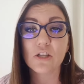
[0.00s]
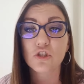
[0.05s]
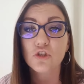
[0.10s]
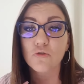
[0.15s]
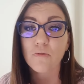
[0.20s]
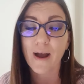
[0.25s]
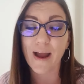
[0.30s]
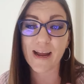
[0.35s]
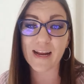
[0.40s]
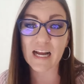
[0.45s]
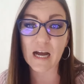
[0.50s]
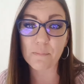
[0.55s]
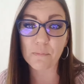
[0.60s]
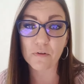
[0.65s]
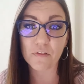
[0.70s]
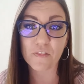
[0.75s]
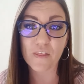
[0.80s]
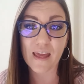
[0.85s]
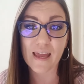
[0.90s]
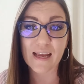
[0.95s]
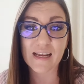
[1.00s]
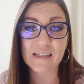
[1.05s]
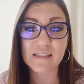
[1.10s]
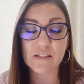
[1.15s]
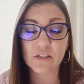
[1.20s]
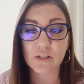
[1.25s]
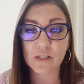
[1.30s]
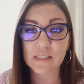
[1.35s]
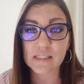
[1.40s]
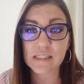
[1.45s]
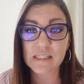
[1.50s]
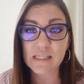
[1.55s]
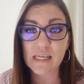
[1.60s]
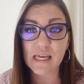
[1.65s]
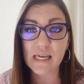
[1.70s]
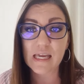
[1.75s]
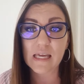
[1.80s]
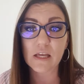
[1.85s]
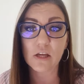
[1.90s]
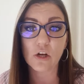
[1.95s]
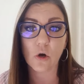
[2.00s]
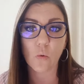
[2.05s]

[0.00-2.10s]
try a couple things, look and see,